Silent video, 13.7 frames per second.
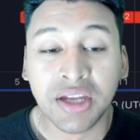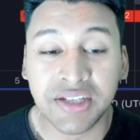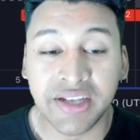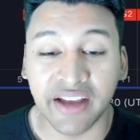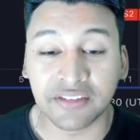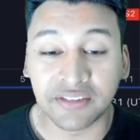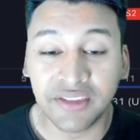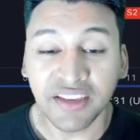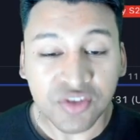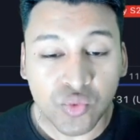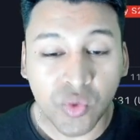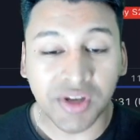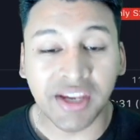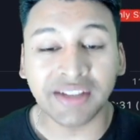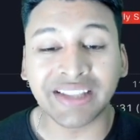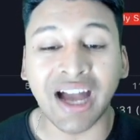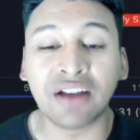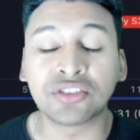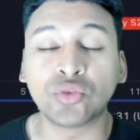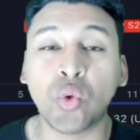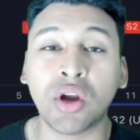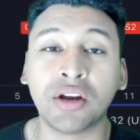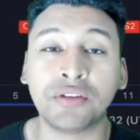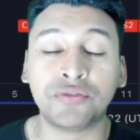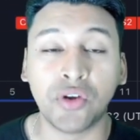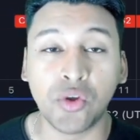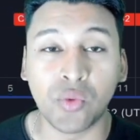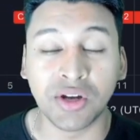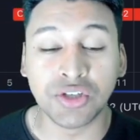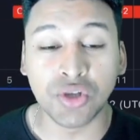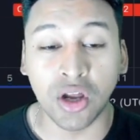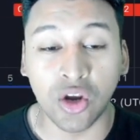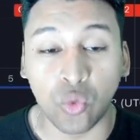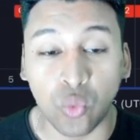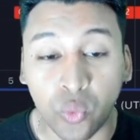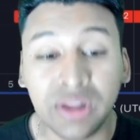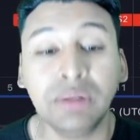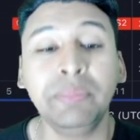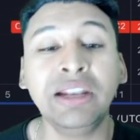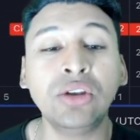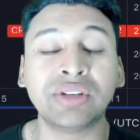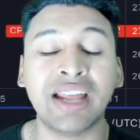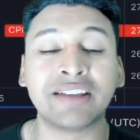Yes, this $28,141 will be looked